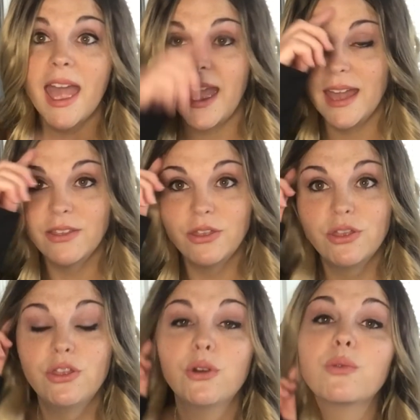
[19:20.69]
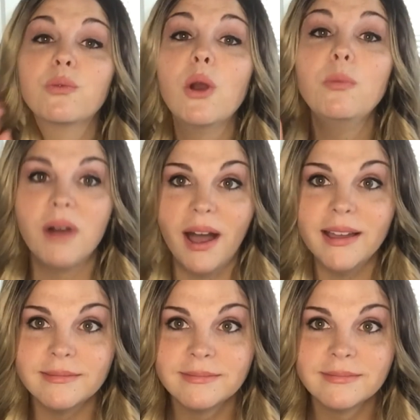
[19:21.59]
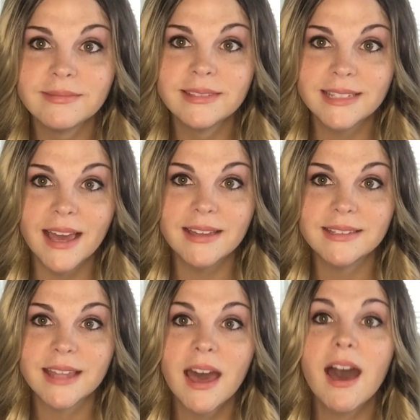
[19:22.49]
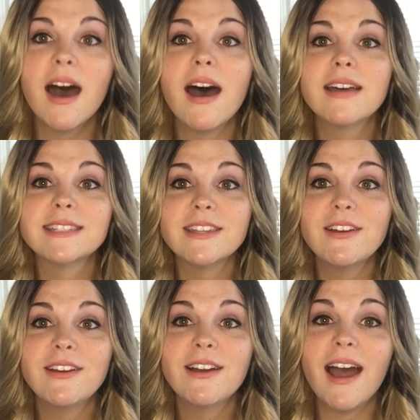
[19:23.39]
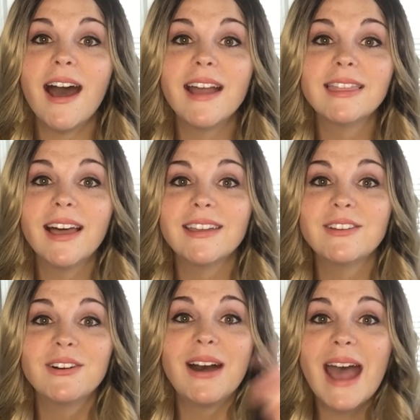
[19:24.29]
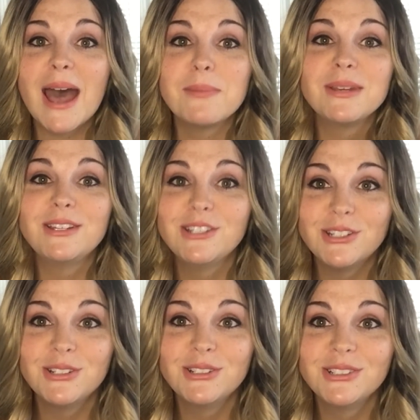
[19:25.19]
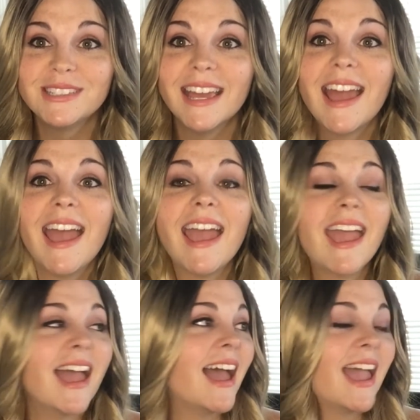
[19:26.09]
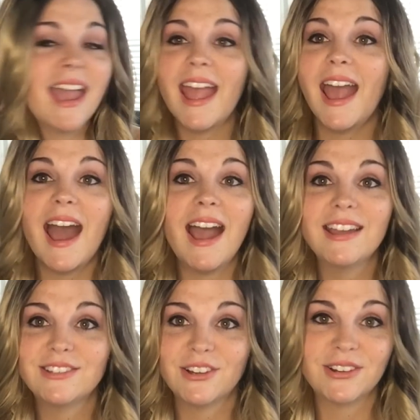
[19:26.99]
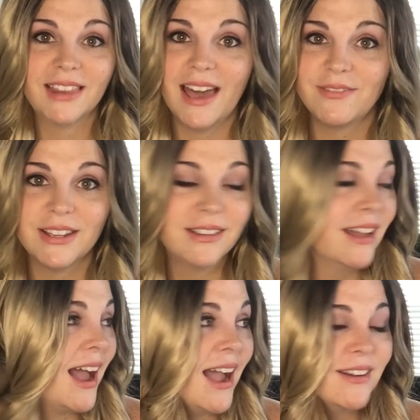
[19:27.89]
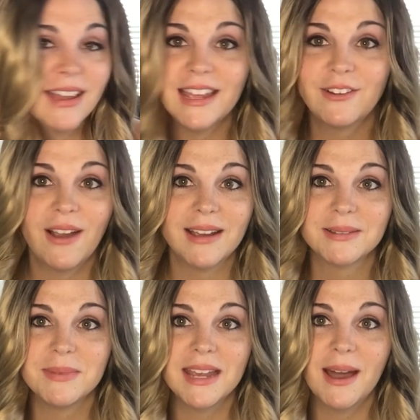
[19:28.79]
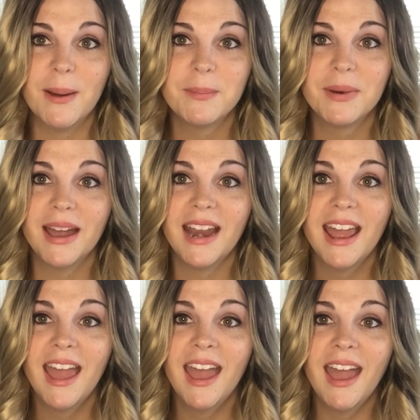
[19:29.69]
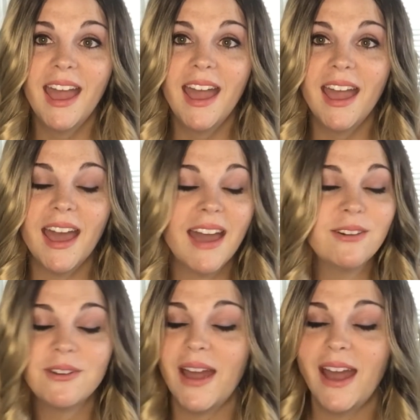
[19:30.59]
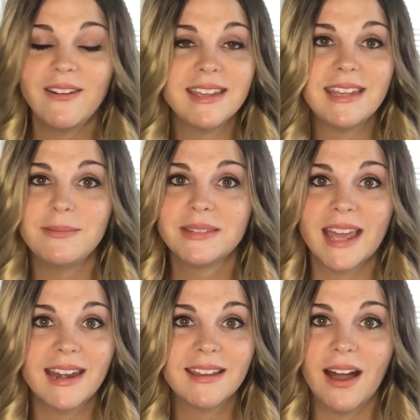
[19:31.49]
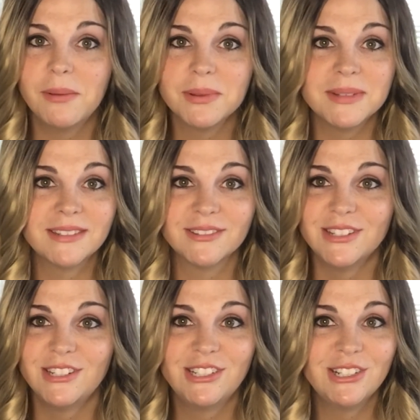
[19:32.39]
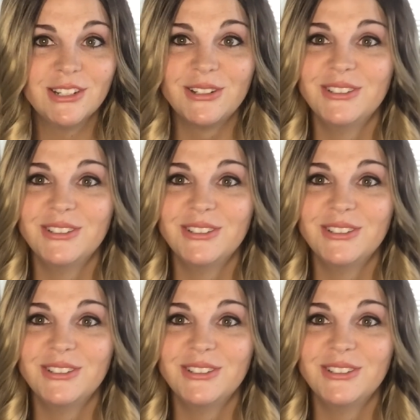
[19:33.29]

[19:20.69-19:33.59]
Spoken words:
And the robot says, sir, I'd like your happy shoes. I started laughing. It cracked me up, but I don't know how he keeps getting compliments on these shoes.